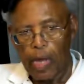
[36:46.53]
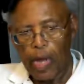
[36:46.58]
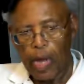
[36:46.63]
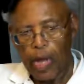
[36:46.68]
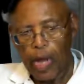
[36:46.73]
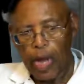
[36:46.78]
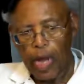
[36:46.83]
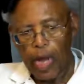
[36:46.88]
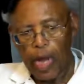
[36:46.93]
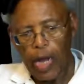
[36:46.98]

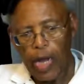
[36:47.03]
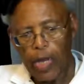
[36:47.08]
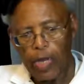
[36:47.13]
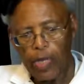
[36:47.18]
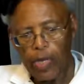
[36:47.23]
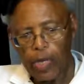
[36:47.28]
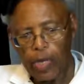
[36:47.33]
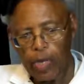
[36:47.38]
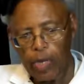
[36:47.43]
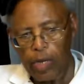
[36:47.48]

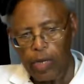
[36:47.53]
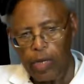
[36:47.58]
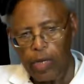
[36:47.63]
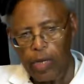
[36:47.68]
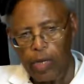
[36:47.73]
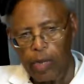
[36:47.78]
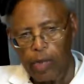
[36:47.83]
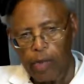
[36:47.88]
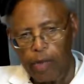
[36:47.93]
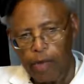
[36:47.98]
God
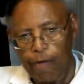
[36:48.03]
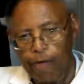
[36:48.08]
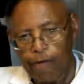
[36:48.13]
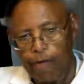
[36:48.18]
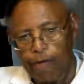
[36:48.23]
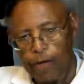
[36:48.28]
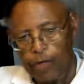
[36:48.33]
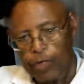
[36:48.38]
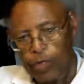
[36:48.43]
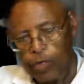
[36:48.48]

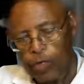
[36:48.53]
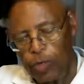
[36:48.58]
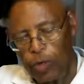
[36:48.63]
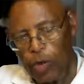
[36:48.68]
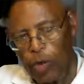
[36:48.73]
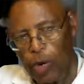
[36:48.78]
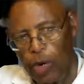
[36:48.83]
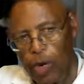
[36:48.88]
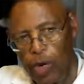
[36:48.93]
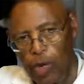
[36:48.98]

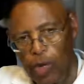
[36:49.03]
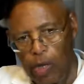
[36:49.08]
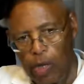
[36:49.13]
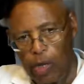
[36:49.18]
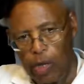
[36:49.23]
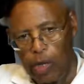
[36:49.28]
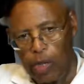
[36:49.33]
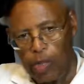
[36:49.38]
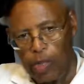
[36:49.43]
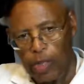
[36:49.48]
foresaw
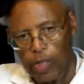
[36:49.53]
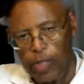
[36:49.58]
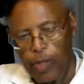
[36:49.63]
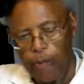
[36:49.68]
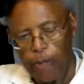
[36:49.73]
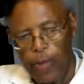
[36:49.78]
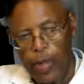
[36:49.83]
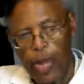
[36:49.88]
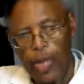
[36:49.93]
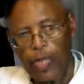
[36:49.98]
that the
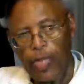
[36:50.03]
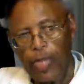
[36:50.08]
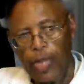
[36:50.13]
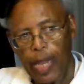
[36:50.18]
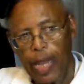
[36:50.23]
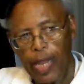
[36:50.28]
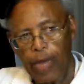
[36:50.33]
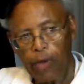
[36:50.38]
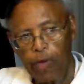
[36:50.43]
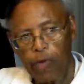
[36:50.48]

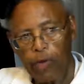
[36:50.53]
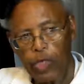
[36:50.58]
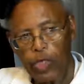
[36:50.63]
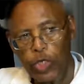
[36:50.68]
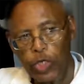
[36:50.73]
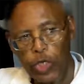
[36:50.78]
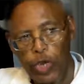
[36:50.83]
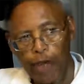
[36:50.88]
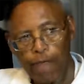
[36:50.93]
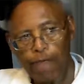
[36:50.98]
mandate would
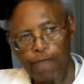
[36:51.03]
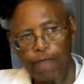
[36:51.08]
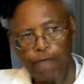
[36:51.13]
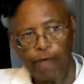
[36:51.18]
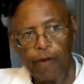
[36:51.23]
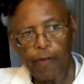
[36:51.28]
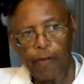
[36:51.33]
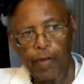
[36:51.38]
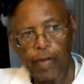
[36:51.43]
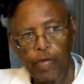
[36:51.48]
shift
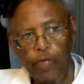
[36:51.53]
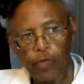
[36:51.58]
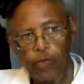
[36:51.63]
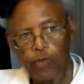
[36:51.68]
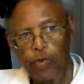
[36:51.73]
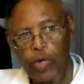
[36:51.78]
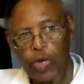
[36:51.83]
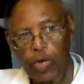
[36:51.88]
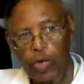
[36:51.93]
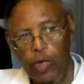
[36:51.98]
from
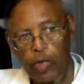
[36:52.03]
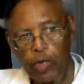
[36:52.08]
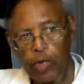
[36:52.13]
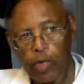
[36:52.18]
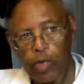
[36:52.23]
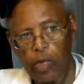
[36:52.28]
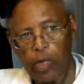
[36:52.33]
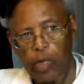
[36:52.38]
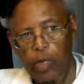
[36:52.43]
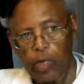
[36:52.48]
Israel
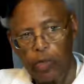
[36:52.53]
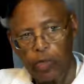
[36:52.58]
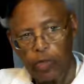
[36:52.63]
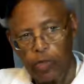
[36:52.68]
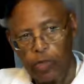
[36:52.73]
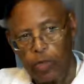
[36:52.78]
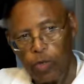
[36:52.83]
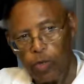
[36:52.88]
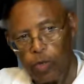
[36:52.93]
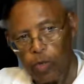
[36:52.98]

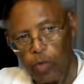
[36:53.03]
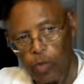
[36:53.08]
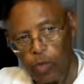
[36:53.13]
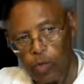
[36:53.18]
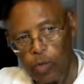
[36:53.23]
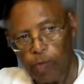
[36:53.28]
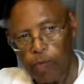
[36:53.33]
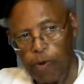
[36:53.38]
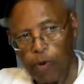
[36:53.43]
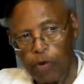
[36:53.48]
to
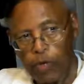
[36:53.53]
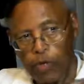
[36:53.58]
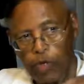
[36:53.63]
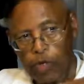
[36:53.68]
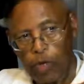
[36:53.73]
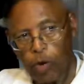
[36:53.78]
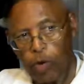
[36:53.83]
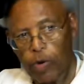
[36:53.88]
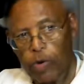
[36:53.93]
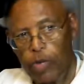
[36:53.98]
the
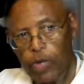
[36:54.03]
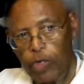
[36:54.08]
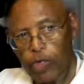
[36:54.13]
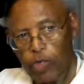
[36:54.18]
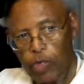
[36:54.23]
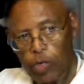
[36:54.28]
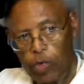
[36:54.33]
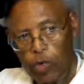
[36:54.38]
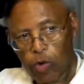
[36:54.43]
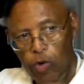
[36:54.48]

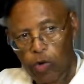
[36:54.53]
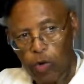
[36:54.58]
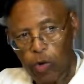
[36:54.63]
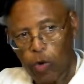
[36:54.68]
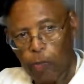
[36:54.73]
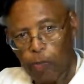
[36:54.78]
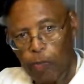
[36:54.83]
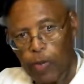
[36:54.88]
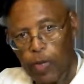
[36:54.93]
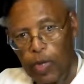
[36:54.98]
Prototokis
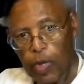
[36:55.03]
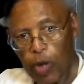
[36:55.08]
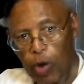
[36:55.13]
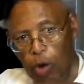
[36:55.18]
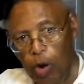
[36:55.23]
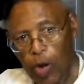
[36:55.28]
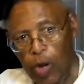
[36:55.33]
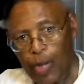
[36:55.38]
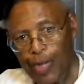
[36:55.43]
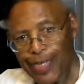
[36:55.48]
group
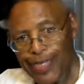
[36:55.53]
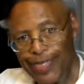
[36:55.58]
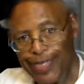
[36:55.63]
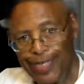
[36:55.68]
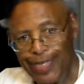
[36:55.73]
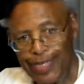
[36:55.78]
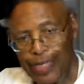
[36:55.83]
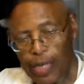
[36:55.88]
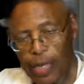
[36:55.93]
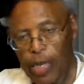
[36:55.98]

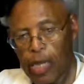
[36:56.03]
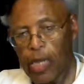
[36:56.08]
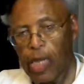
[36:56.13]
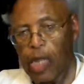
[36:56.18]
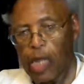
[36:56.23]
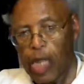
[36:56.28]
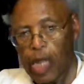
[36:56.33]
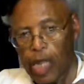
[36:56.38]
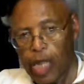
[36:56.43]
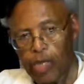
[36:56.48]
because
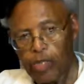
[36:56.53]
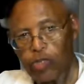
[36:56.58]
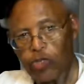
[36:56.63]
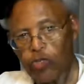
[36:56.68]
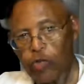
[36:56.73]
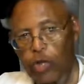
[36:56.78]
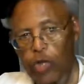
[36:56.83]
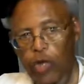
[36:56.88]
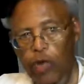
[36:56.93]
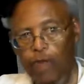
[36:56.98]

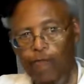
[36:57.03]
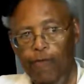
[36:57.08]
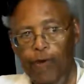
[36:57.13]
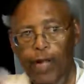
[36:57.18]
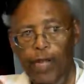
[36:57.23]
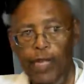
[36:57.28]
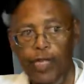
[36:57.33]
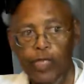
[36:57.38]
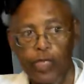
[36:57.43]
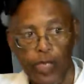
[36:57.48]
Israel
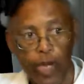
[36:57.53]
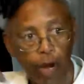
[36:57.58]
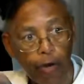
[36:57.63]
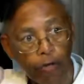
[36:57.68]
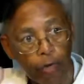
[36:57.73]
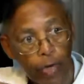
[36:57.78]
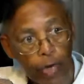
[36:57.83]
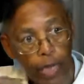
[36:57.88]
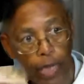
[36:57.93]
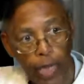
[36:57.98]

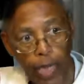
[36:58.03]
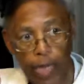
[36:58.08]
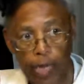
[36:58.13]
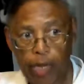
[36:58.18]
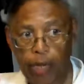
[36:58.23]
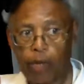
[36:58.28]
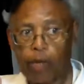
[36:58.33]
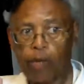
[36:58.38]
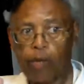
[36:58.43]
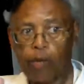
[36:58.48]

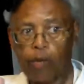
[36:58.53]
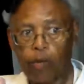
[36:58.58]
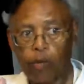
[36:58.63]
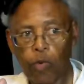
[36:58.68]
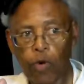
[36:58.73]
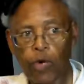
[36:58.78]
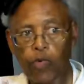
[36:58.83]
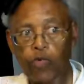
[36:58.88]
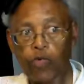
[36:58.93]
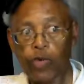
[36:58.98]
voluntarily
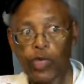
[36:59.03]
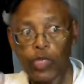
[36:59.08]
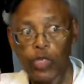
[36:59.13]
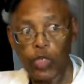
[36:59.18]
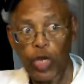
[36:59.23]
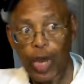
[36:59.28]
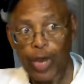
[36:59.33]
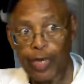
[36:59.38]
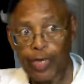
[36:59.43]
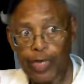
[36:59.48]
would
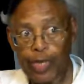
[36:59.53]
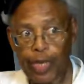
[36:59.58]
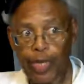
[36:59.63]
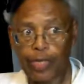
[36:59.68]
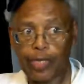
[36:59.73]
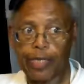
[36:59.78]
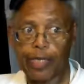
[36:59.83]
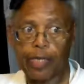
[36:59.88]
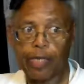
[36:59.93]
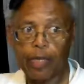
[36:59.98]
reject
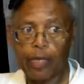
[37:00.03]
it.